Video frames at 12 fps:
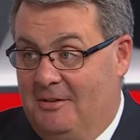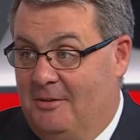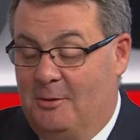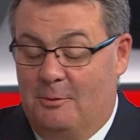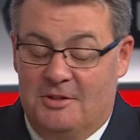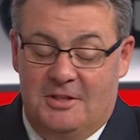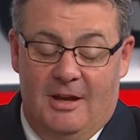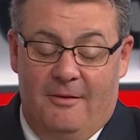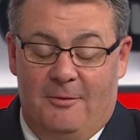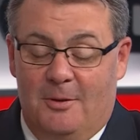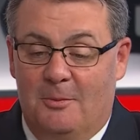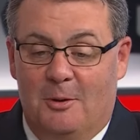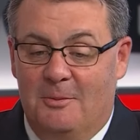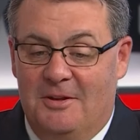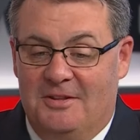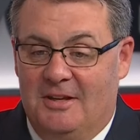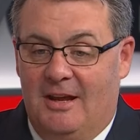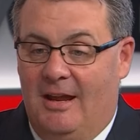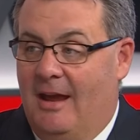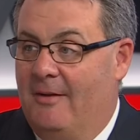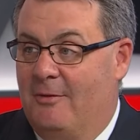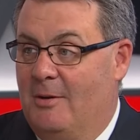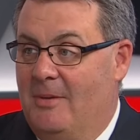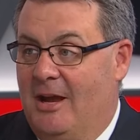There was never a moment that I
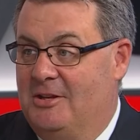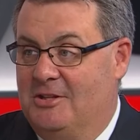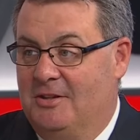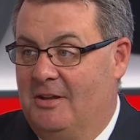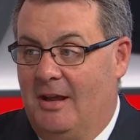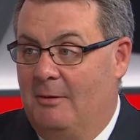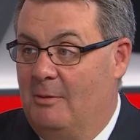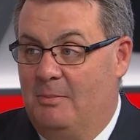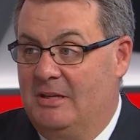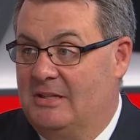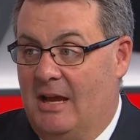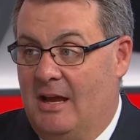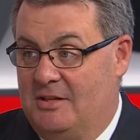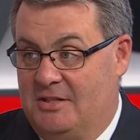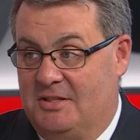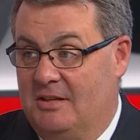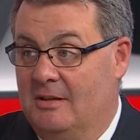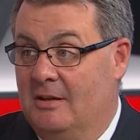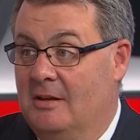ever imagined that I would be tasked